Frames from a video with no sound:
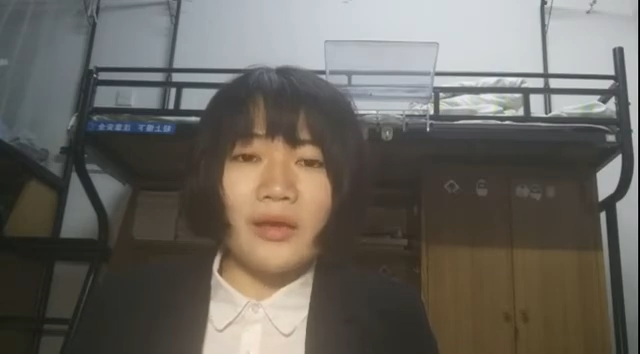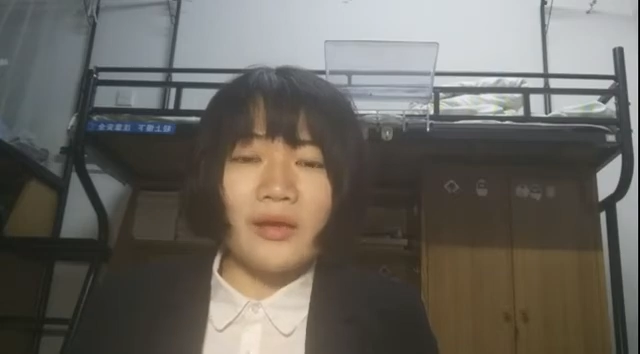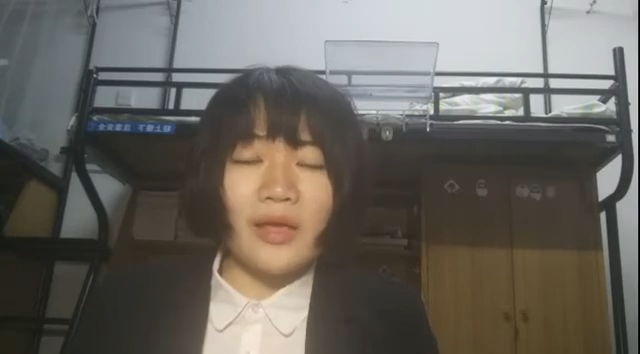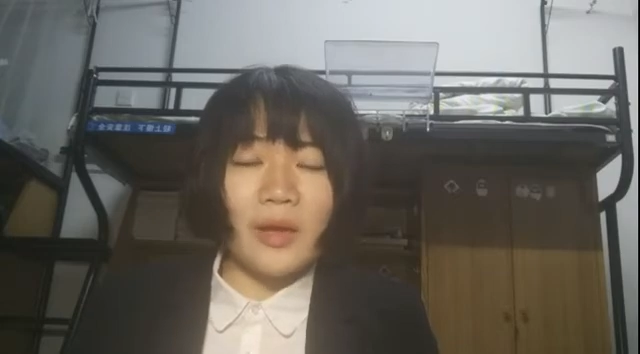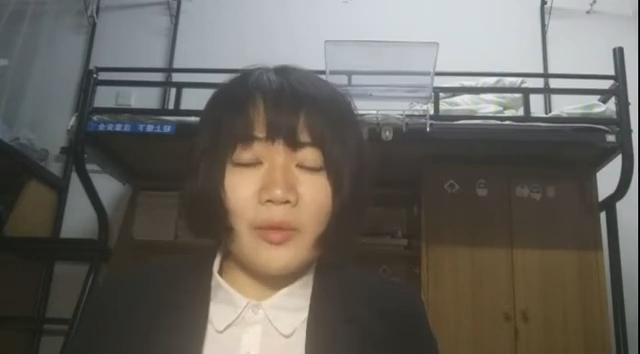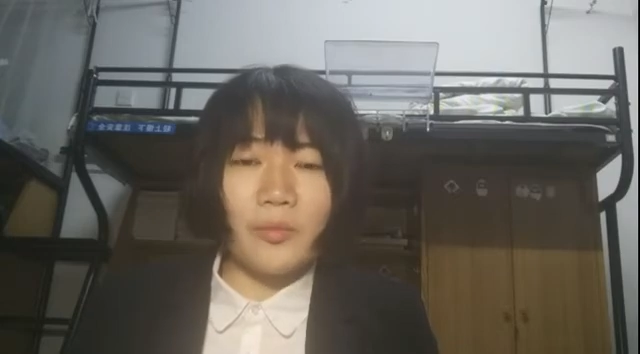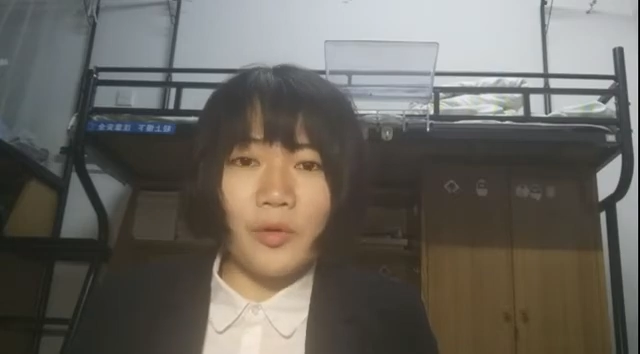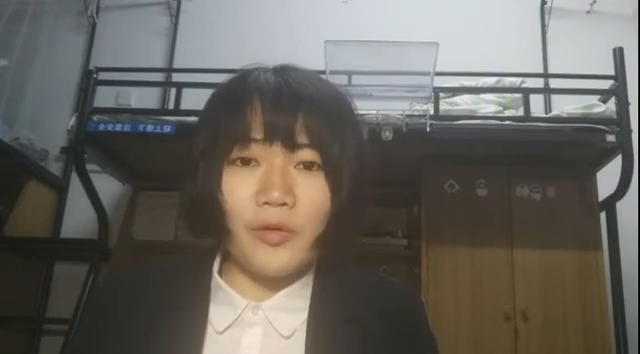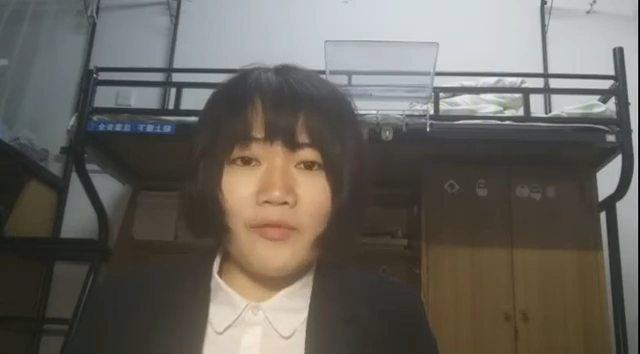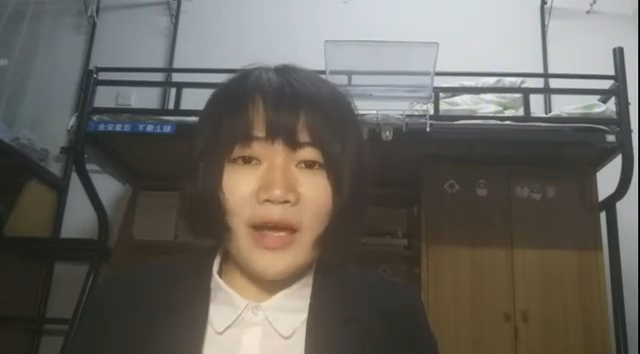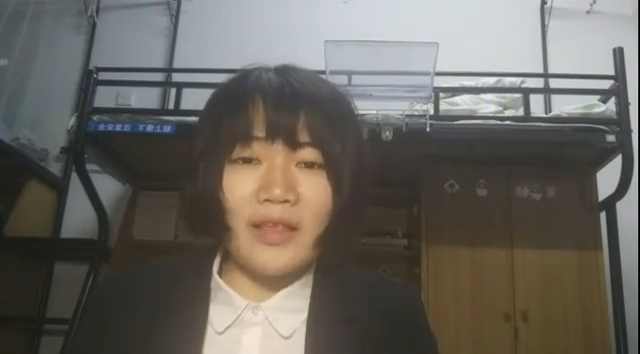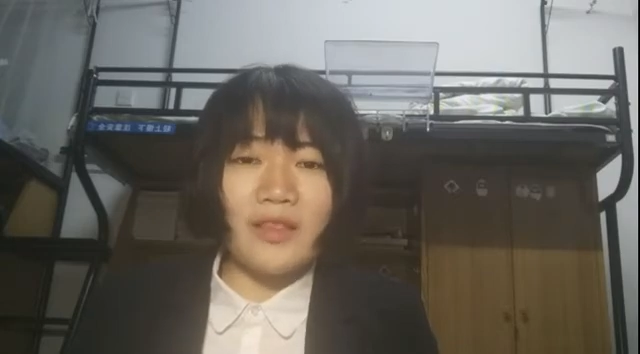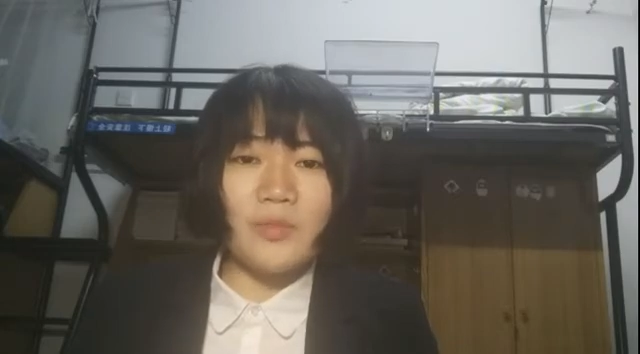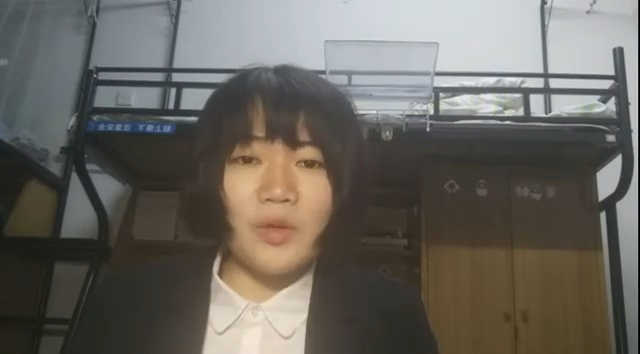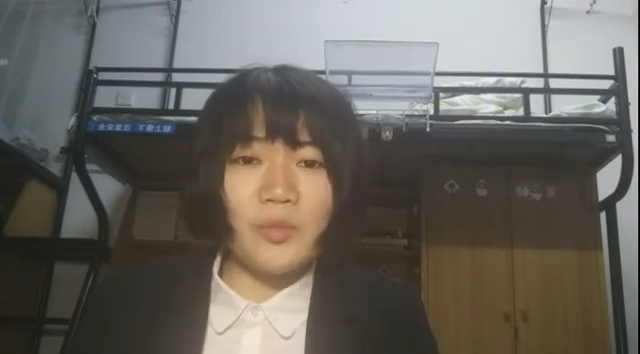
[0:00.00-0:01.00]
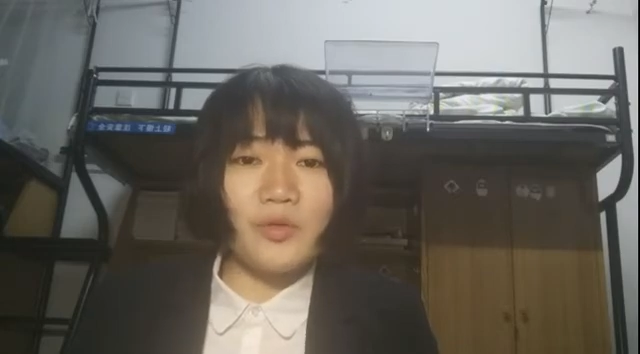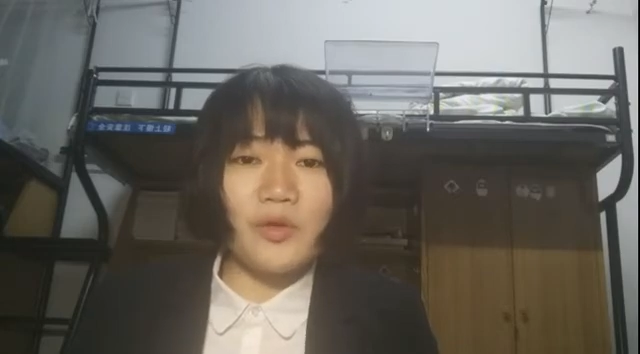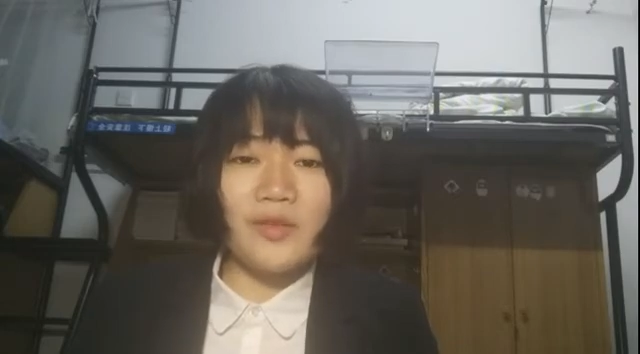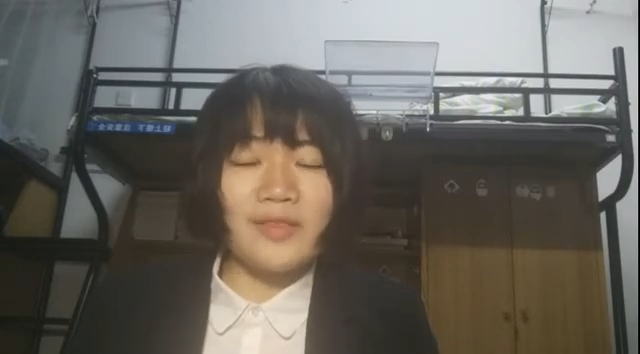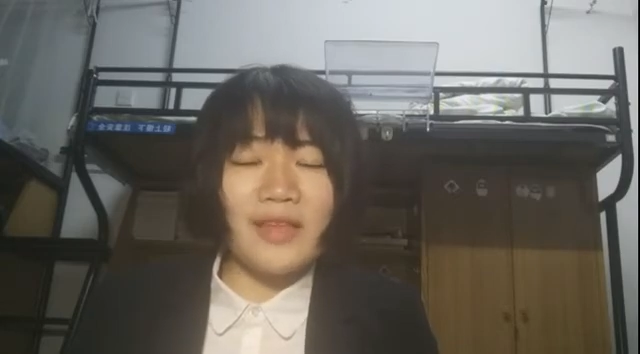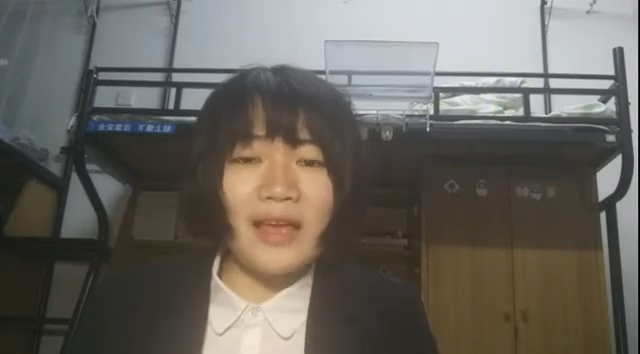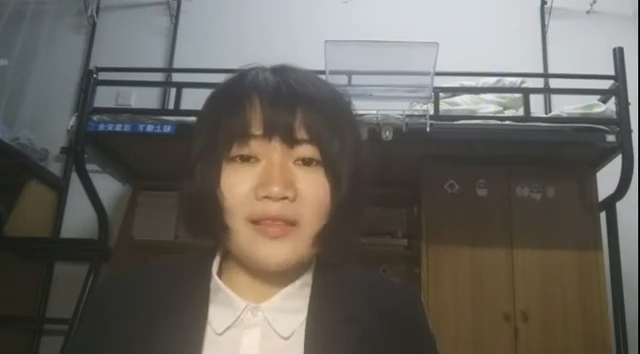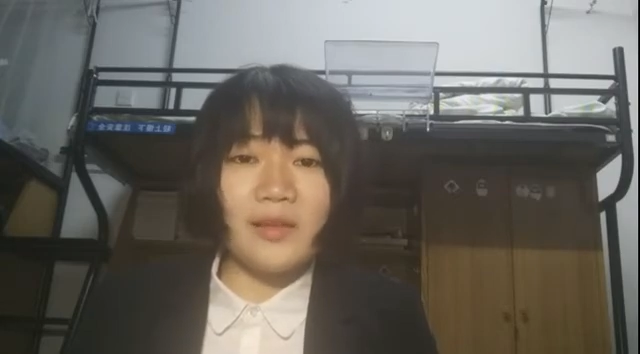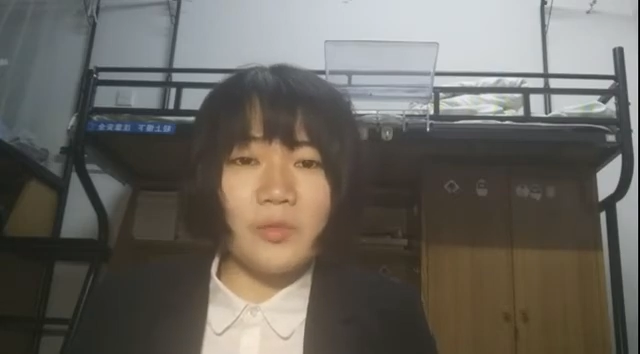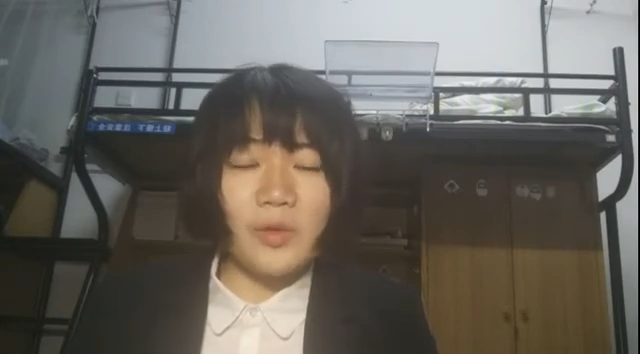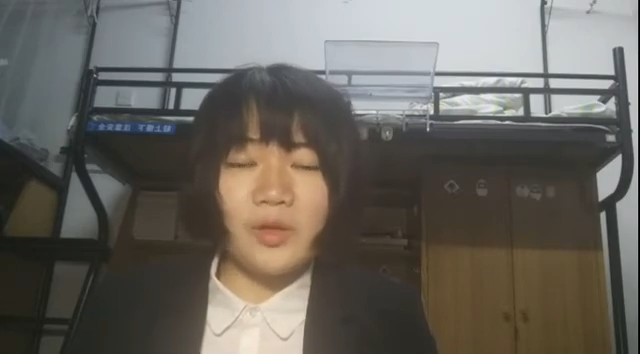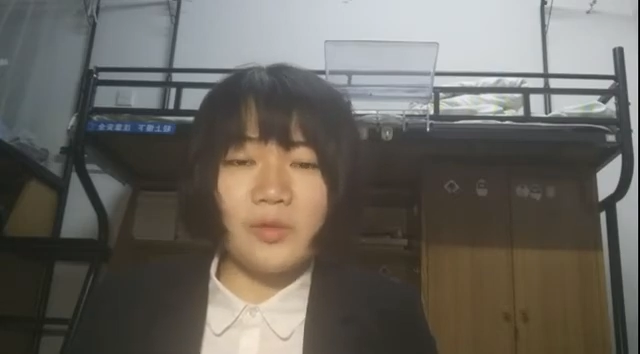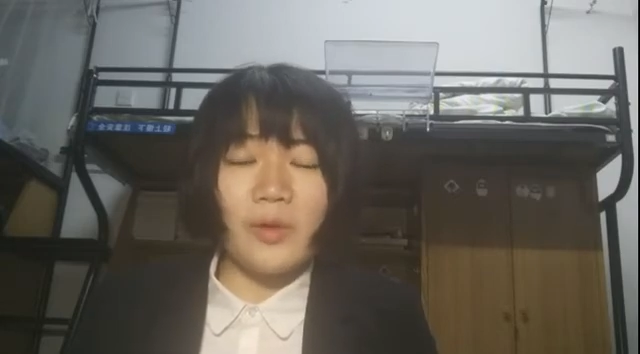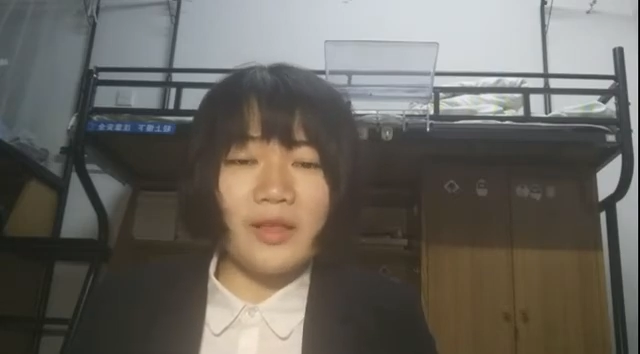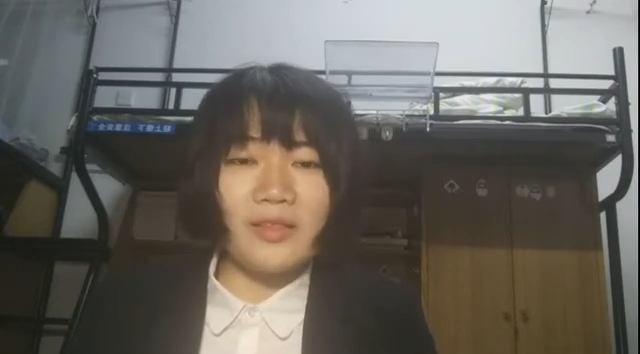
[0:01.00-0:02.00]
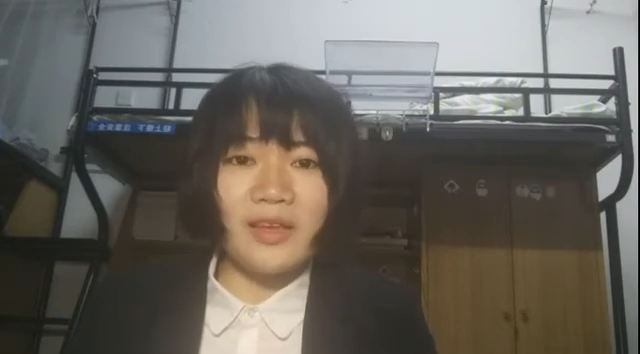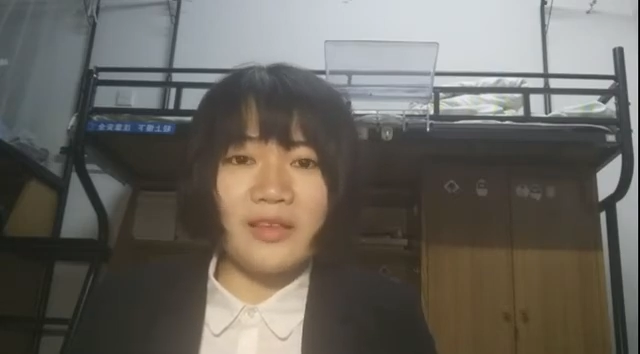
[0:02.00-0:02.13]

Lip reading: can provide me precisely with what